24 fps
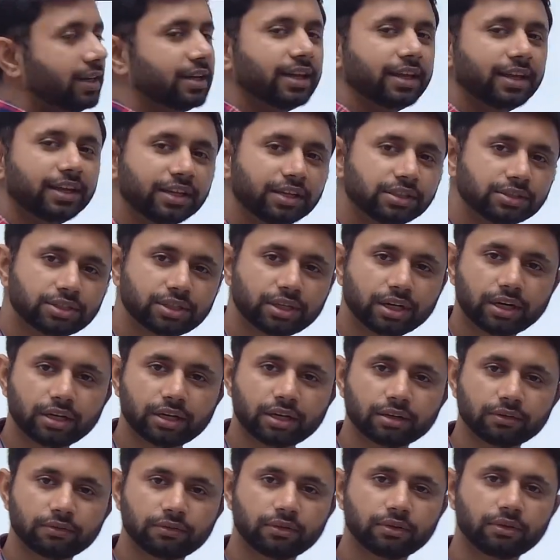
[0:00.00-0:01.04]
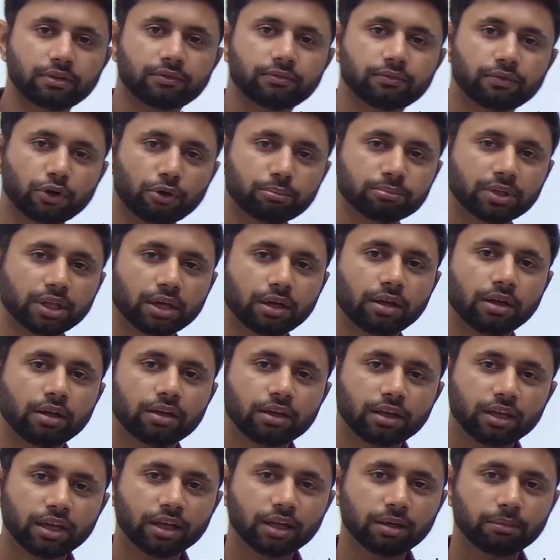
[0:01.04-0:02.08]
initiative from the
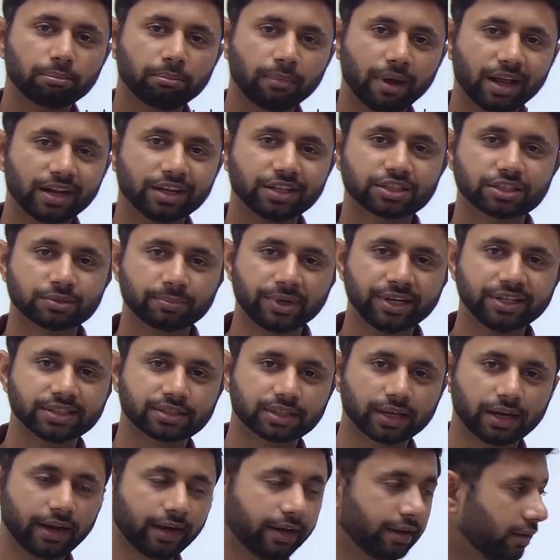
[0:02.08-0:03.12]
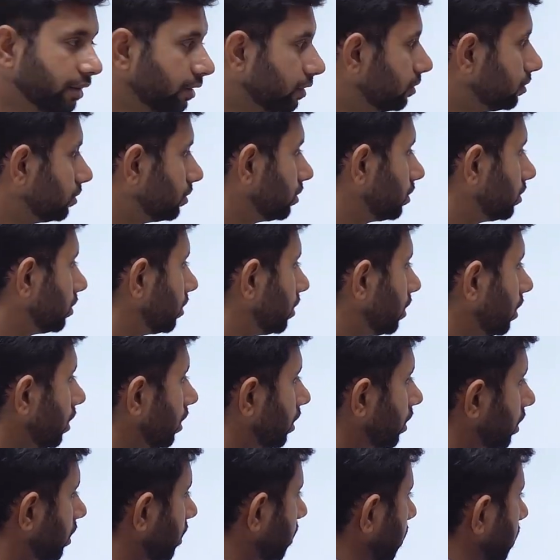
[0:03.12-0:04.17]
management's end.
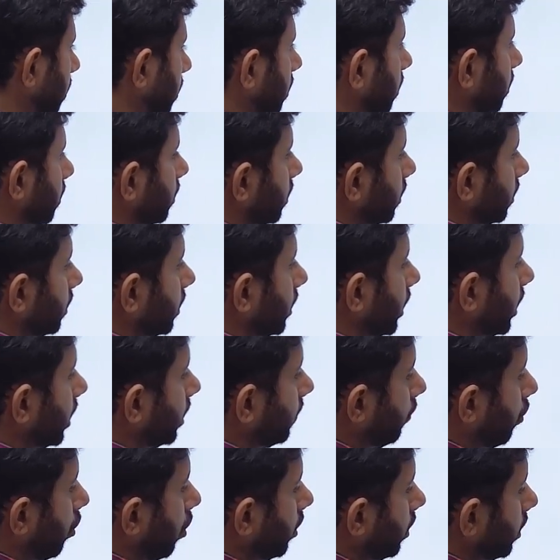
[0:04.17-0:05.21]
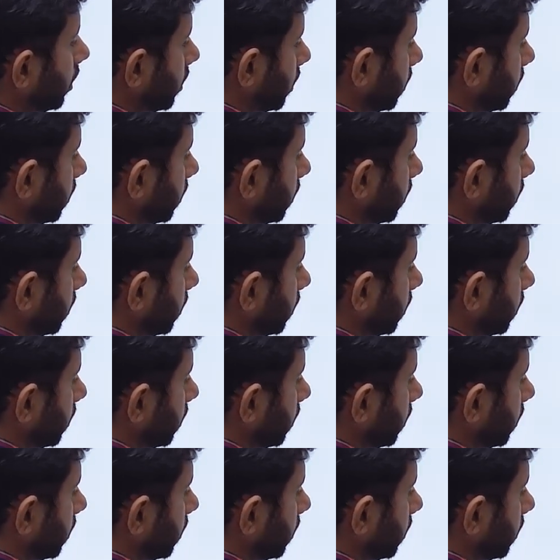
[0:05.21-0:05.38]
They want,